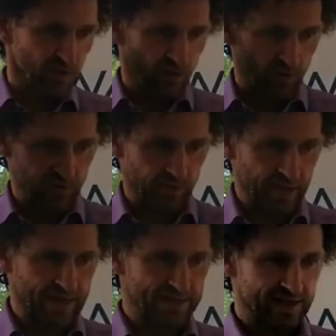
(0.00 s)
of the
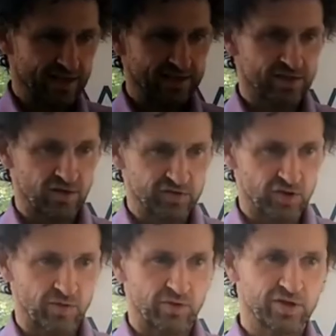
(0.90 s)
plant status, of
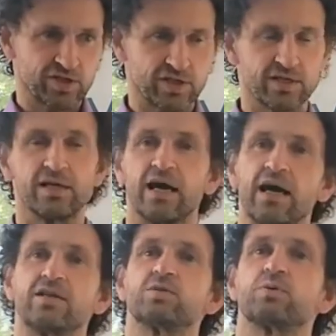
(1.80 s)
soil moisture,
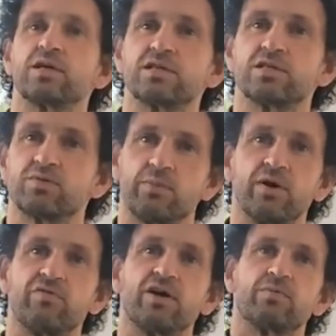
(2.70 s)
and these predictions will be
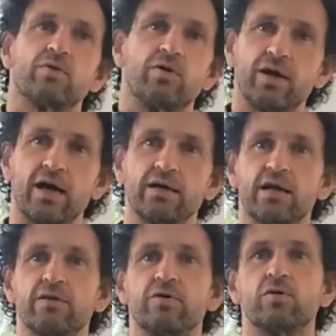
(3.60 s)
available online,
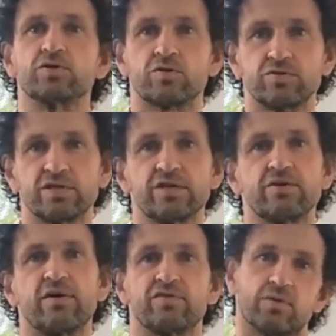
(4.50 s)
and they will also continue
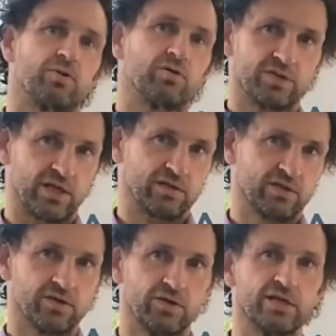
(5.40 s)
after the project.
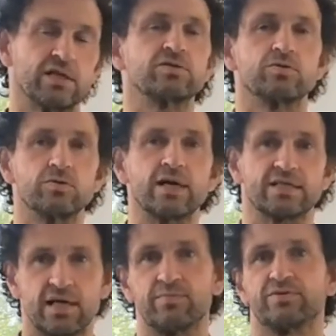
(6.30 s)
So these are two
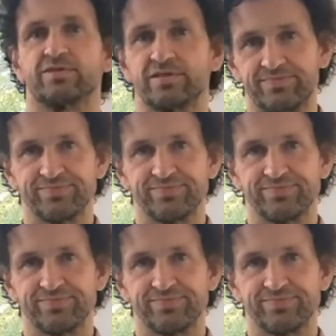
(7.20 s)
examples.